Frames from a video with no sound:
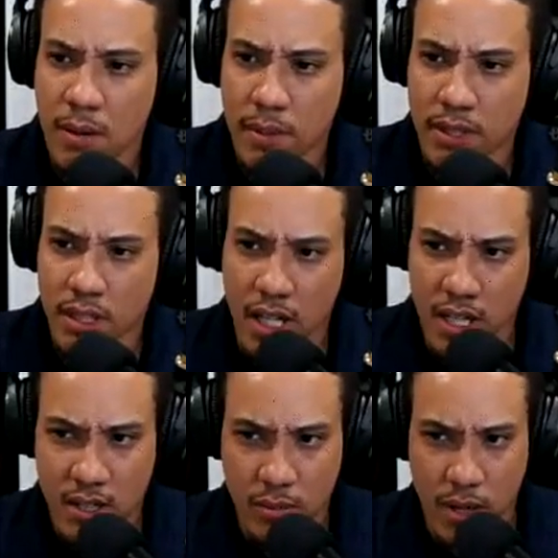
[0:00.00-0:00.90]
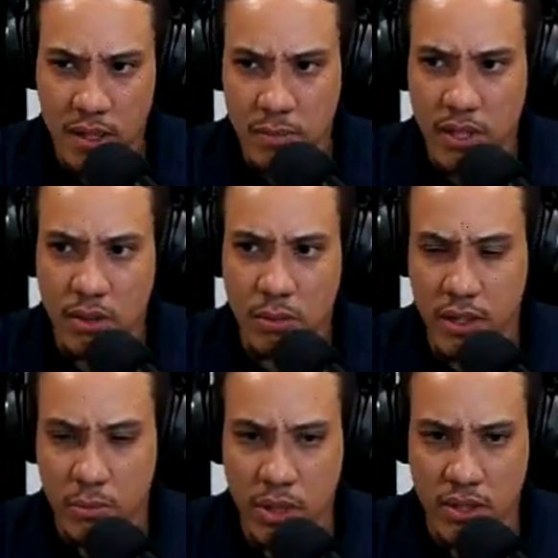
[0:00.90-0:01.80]
but uh, S could probably speak on
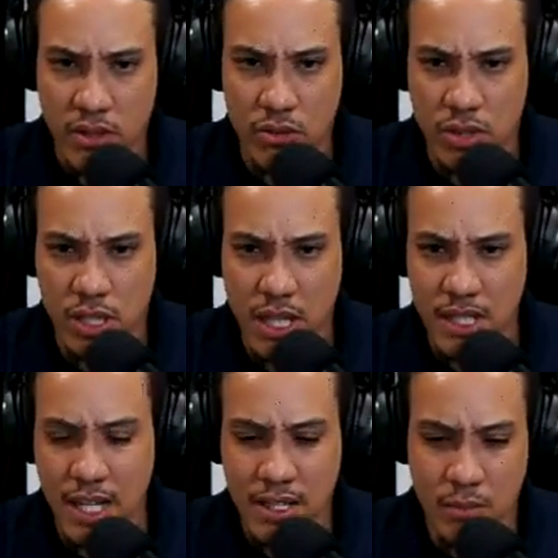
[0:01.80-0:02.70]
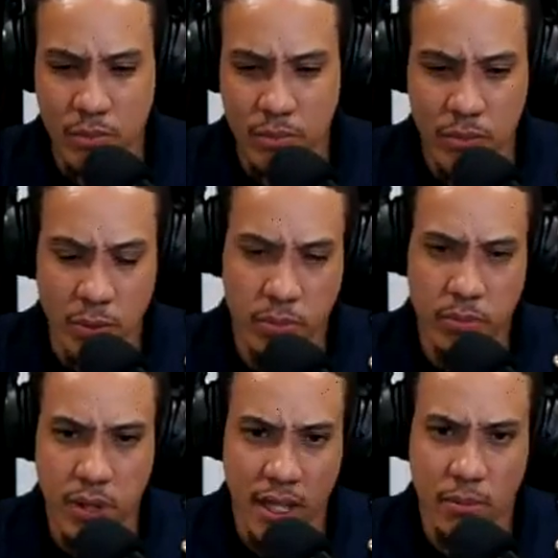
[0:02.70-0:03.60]
what the best tools because S has a the,
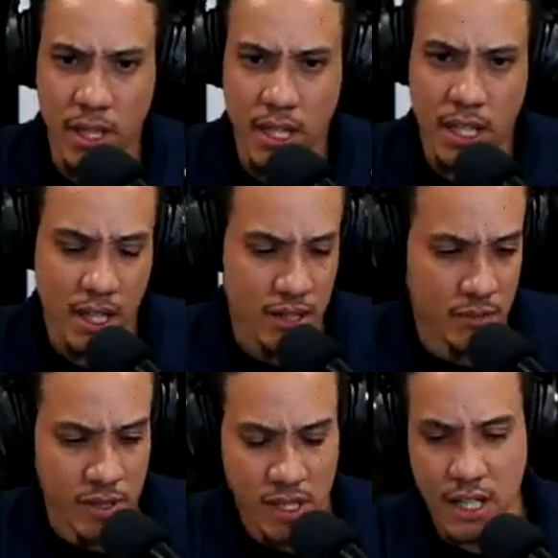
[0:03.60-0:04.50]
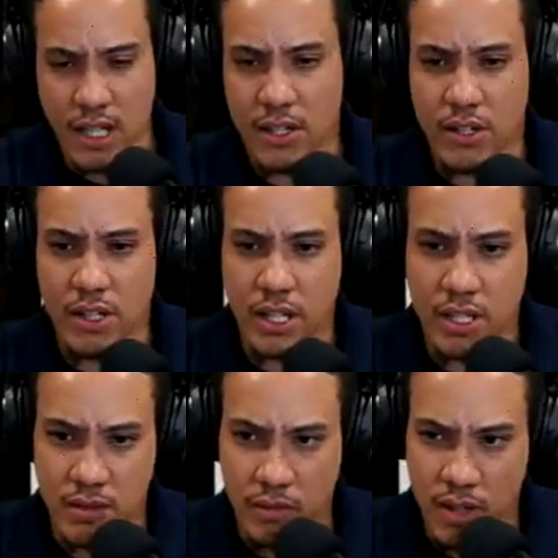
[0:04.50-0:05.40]
like me, he has some Stanliner and he
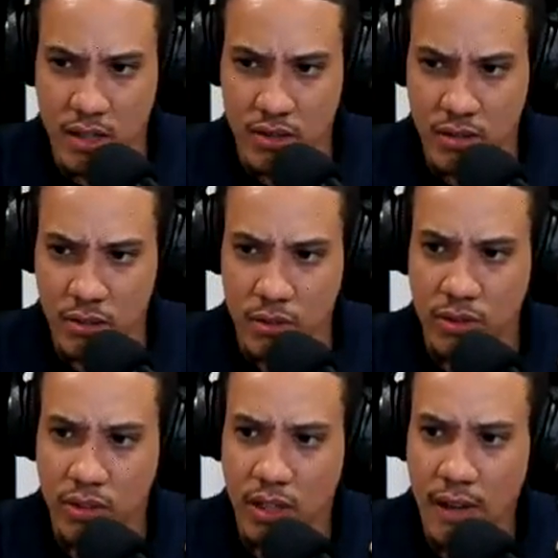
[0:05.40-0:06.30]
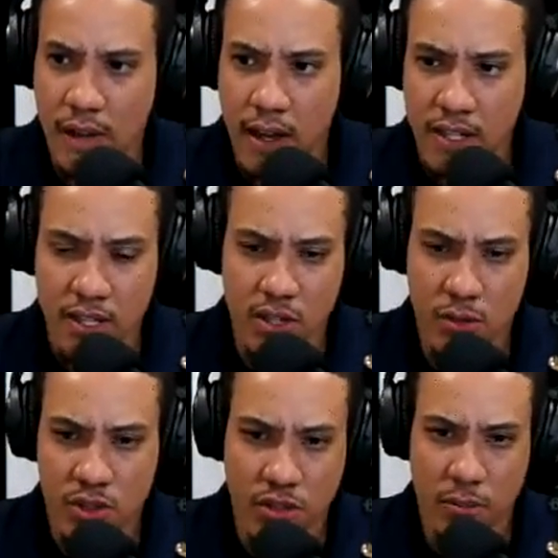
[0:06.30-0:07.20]
has some regular tools. And since he
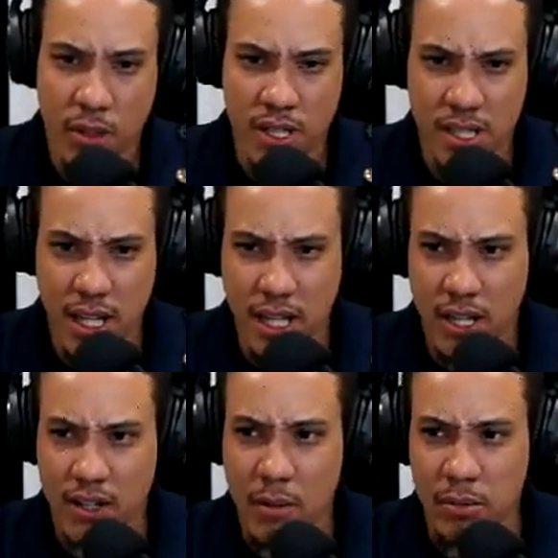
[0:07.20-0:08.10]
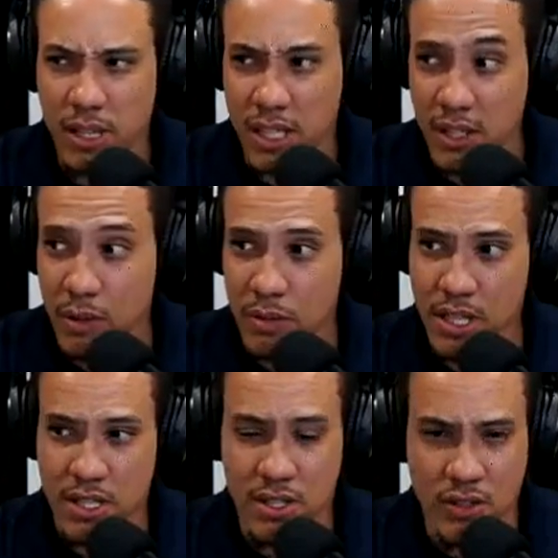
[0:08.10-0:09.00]
was trained by Stanliner, I believe he was
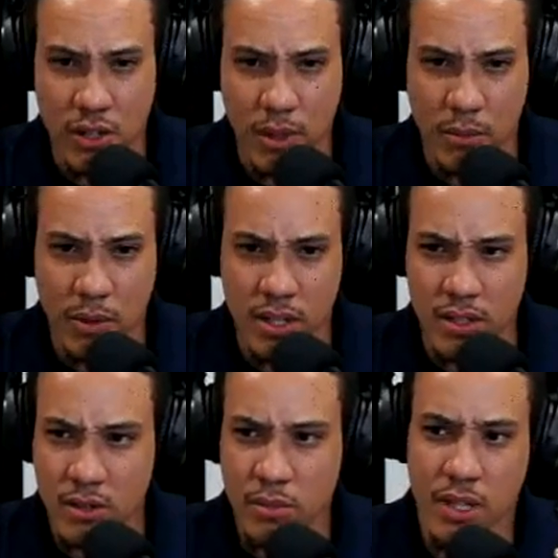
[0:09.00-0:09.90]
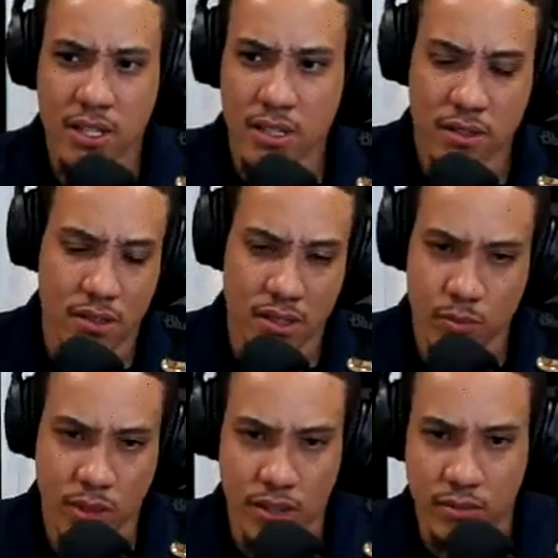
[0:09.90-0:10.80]
actually trained by Marty too. But S can
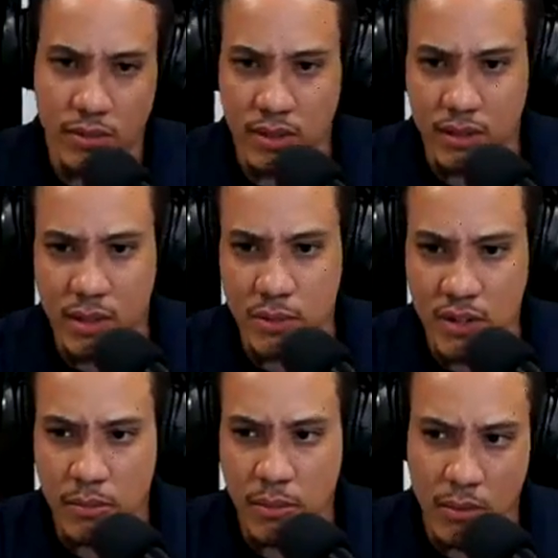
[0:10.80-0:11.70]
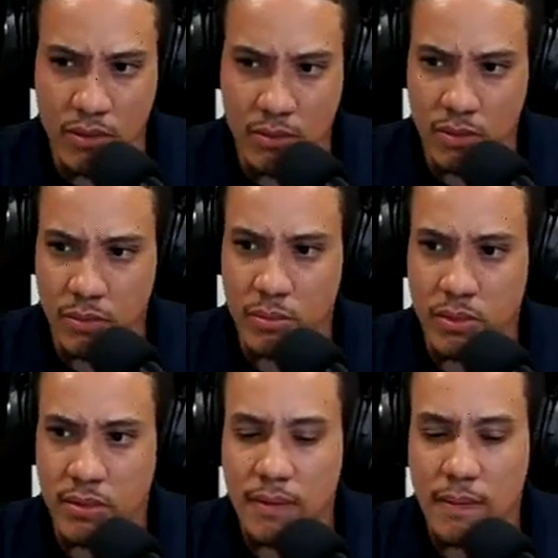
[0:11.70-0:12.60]
explain. You know, he was trained by multiple people.